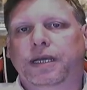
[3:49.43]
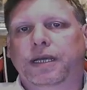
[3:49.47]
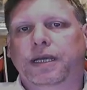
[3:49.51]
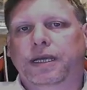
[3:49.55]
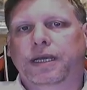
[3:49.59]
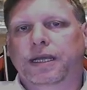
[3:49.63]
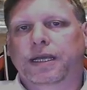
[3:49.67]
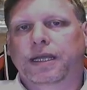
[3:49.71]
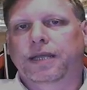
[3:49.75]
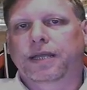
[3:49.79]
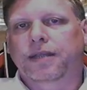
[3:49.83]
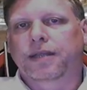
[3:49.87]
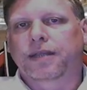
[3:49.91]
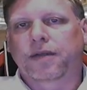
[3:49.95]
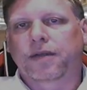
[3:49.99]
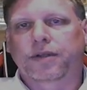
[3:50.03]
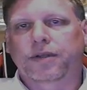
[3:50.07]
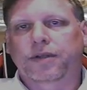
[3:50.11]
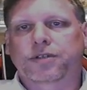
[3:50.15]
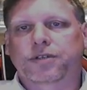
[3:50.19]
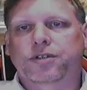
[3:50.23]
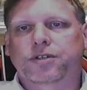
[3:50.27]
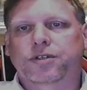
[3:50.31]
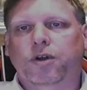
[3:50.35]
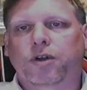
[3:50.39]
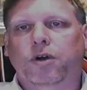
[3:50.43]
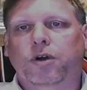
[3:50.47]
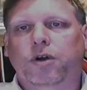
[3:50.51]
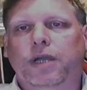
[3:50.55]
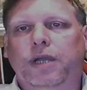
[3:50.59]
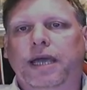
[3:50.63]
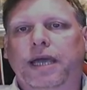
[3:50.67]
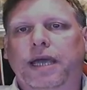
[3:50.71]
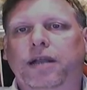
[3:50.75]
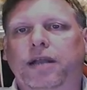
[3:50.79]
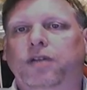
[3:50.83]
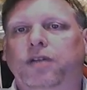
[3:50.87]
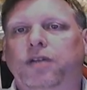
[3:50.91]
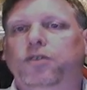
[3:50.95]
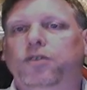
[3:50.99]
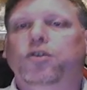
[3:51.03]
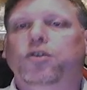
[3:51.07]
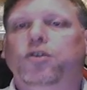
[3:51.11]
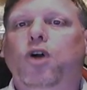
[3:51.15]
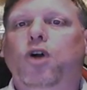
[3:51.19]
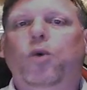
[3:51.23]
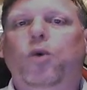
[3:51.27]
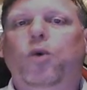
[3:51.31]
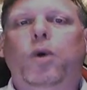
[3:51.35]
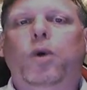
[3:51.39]
They're in stock and I do not
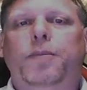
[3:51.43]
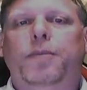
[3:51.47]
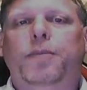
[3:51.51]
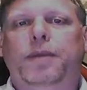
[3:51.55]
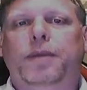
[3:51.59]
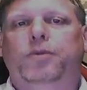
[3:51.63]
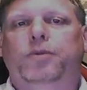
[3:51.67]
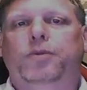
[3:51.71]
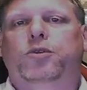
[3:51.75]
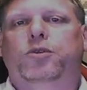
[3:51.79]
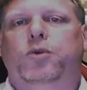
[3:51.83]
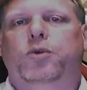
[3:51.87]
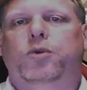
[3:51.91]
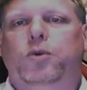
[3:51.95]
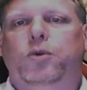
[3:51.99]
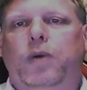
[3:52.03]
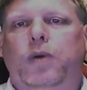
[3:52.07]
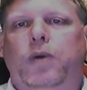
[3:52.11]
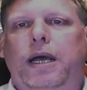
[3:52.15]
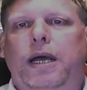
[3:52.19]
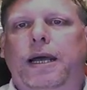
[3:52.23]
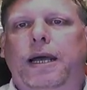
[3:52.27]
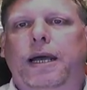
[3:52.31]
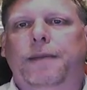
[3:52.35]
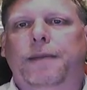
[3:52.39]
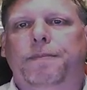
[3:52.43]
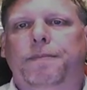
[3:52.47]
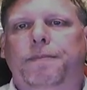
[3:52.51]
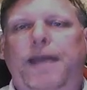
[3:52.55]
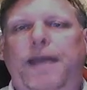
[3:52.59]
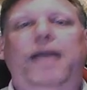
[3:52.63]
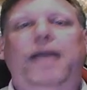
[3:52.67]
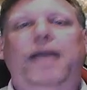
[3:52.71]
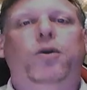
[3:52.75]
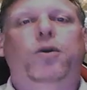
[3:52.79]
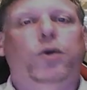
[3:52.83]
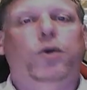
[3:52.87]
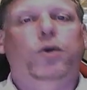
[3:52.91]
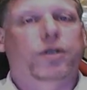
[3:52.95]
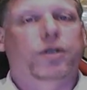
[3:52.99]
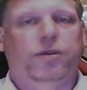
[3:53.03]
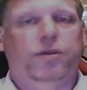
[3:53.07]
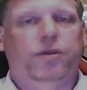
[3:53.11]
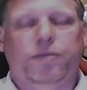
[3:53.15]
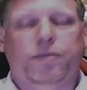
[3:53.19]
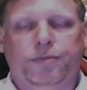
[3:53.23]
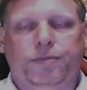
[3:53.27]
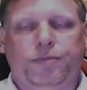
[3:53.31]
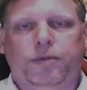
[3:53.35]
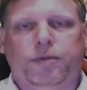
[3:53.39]
want people to back order to
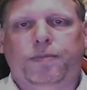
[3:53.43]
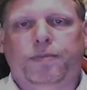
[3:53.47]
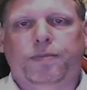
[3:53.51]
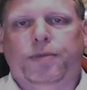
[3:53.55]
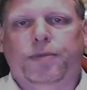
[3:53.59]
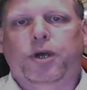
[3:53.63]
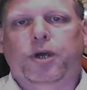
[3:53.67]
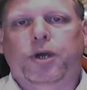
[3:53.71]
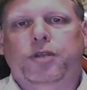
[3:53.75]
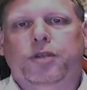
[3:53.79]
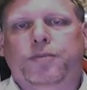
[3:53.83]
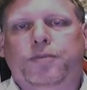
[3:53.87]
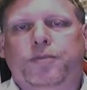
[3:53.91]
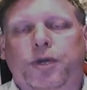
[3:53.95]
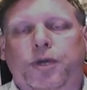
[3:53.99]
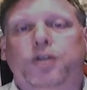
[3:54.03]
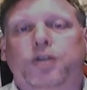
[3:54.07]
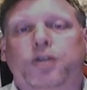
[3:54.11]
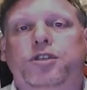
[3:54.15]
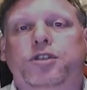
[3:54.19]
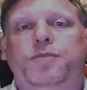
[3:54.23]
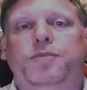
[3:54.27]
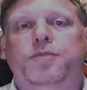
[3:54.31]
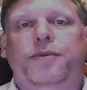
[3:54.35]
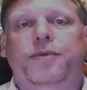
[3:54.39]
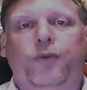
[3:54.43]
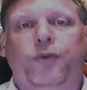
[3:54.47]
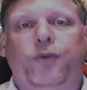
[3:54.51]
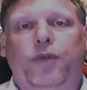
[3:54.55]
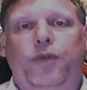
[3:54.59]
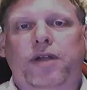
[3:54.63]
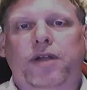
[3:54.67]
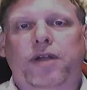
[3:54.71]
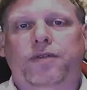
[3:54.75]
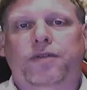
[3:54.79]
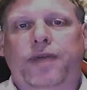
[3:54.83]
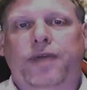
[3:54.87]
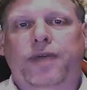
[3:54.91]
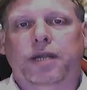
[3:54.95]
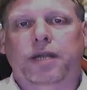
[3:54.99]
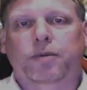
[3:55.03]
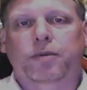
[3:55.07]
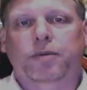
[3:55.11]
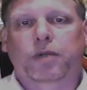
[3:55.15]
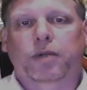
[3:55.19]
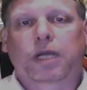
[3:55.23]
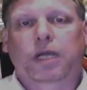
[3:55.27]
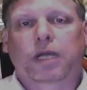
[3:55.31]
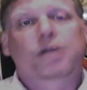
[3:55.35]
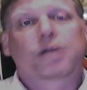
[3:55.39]
purchase before they're available.
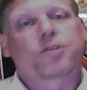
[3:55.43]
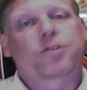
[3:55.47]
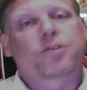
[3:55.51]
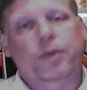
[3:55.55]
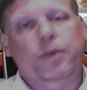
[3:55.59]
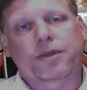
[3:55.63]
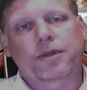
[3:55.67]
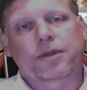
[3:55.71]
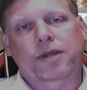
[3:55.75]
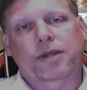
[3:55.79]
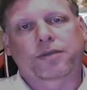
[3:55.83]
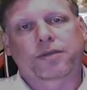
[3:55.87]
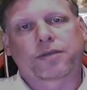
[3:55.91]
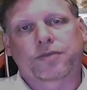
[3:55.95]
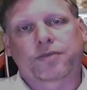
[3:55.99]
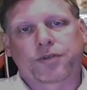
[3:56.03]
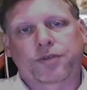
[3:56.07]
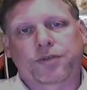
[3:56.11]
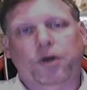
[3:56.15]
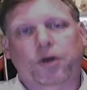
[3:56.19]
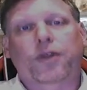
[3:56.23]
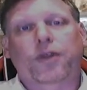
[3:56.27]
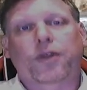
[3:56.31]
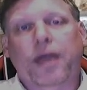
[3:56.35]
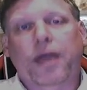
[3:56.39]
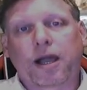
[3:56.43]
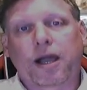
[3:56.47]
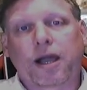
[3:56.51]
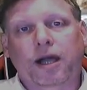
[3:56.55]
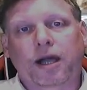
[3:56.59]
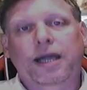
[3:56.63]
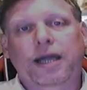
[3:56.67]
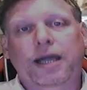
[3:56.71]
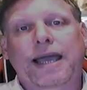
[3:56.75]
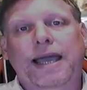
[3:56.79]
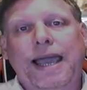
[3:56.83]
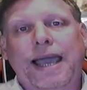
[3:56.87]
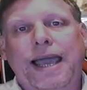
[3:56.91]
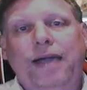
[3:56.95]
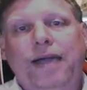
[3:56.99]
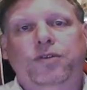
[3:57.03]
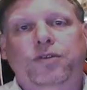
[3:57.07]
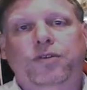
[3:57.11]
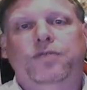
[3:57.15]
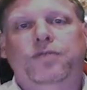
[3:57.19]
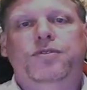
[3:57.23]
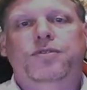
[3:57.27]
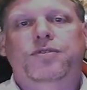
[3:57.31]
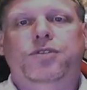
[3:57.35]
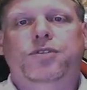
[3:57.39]
So when they're out of stock, they are out of
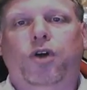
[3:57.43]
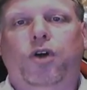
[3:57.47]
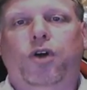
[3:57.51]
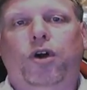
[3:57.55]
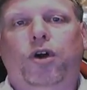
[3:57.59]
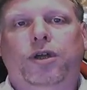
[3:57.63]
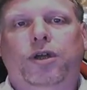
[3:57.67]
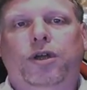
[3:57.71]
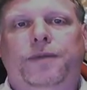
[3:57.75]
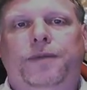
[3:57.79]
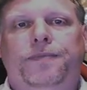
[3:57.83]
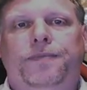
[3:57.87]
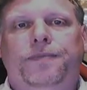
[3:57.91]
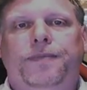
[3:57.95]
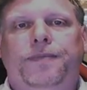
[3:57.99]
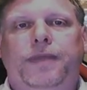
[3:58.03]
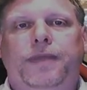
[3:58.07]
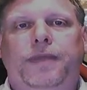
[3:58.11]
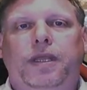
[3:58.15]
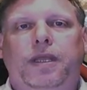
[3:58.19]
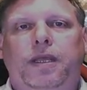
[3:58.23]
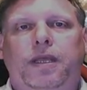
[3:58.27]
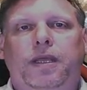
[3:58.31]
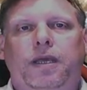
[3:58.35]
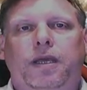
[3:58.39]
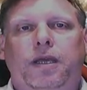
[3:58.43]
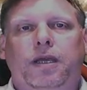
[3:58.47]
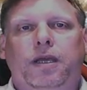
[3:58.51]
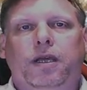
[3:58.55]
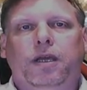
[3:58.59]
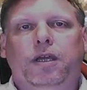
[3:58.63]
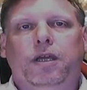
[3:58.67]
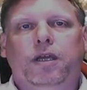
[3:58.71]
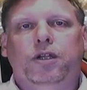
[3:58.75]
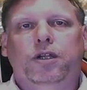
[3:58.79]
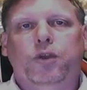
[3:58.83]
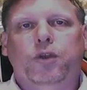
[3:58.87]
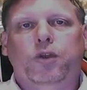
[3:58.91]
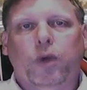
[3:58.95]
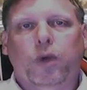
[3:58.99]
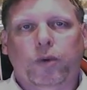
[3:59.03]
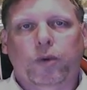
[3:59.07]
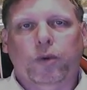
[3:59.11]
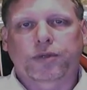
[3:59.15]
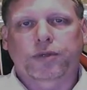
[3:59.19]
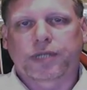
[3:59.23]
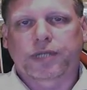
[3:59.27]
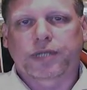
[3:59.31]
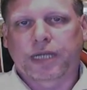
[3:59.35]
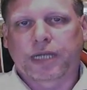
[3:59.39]
stock. Do I want
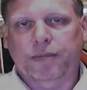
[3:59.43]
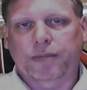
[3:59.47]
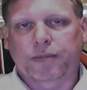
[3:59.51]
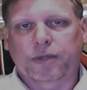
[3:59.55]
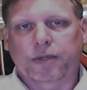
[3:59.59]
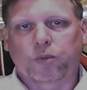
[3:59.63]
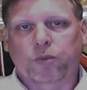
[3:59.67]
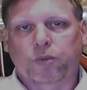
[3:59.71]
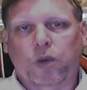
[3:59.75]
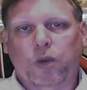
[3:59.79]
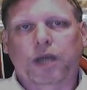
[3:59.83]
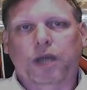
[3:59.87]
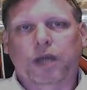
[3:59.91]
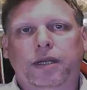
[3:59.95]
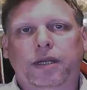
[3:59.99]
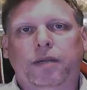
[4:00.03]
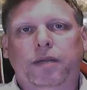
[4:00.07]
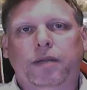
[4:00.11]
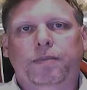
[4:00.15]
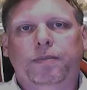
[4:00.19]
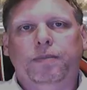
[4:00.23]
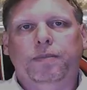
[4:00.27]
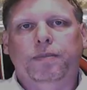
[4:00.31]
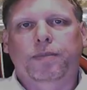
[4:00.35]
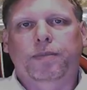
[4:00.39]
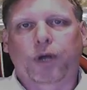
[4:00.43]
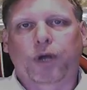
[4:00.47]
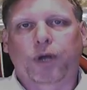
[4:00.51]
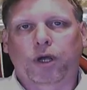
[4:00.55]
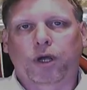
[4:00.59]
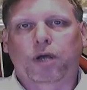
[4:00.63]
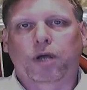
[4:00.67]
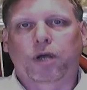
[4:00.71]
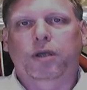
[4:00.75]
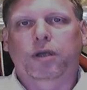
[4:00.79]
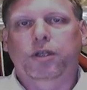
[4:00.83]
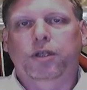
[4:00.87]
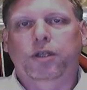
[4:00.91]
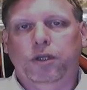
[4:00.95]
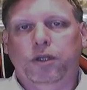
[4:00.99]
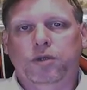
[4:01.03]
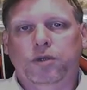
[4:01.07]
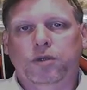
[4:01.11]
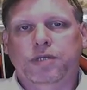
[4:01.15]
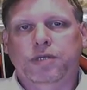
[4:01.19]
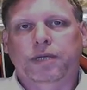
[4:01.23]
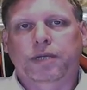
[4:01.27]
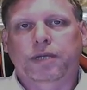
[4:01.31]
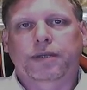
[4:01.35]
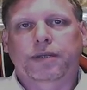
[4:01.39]
to limit one per
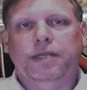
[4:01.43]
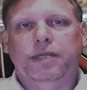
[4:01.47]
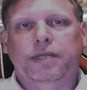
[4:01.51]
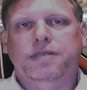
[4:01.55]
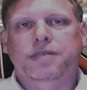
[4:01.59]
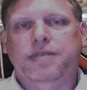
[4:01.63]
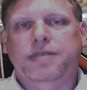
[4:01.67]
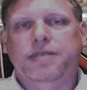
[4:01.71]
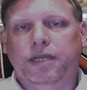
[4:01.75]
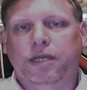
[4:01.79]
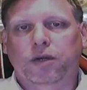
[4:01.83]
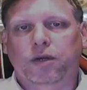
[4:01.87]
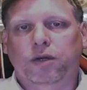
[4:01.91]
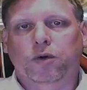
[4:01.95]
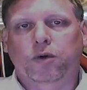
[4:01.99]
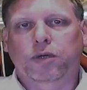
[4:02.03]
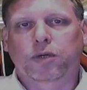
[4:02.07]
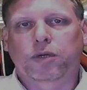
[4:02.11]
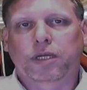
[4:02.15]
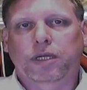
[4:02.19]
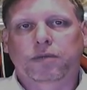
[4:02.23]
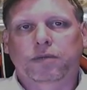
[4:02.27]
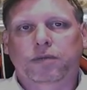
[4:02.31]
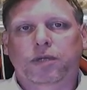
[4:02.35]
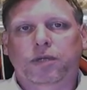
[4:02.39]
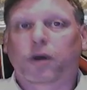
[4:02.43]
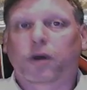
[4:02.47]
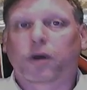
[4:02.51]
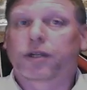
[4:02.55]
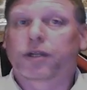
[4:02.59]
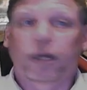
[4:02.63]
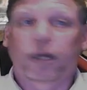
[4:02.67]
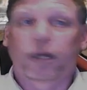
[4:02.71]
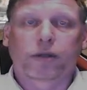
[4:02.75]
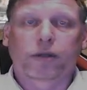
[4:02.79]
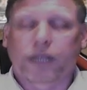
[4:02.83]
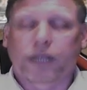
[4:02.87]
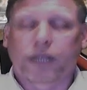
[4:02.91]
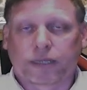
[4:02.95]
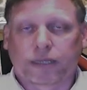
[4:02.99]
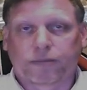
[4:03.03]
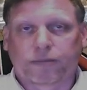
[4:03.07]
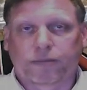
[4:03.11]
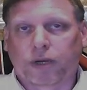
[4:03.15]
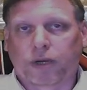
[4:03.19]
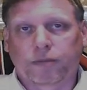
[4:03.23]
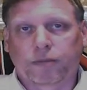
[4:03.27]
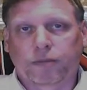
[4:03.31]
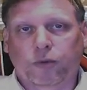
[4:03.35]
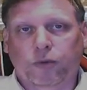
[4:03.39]
user in a single order? No, I don't. They can buy
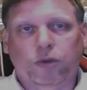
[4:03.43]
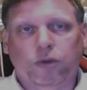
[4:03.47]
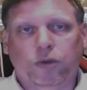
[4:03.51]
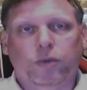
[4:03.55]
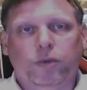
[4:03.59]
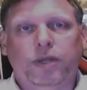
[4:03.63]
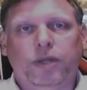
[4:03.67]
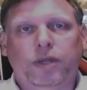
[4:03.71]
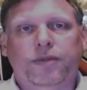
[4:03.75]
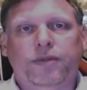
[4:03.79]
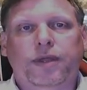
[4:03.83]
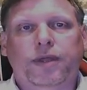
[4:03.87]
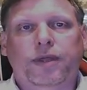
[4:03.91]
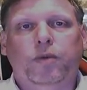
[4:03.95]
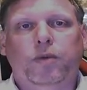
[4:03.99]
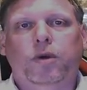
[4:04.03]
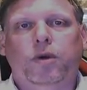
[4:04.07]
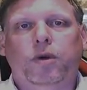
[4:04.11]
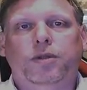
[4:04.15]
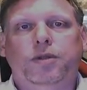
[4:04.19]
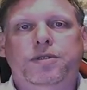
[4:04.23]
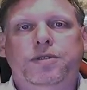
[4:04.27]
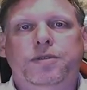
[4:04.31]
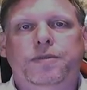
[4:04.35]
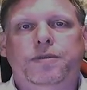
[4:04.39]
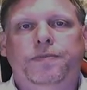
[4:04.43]
more than one if they want.